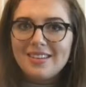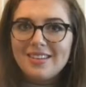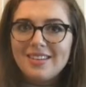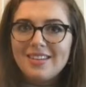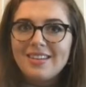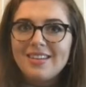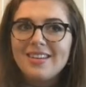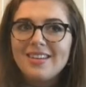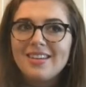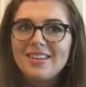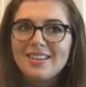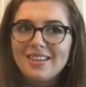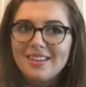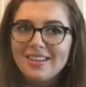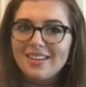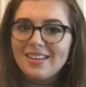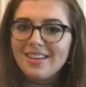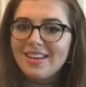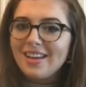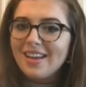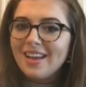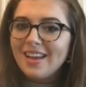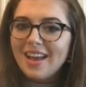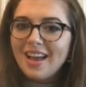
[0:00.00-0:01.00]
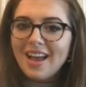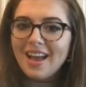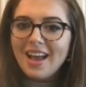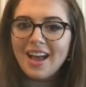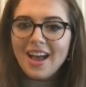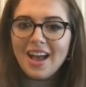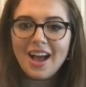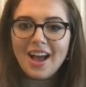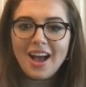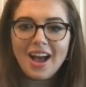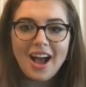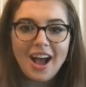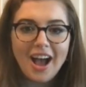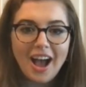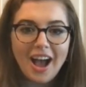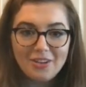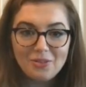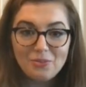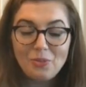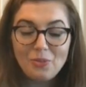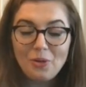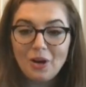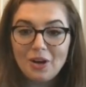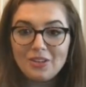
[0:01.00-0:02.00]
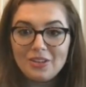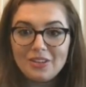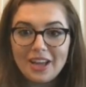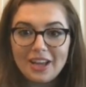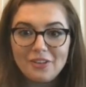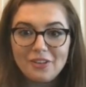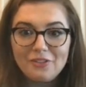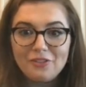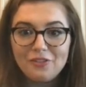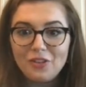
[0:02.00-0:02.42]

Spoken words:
was your dad's reaction to this? I know this is like very Pittsburgh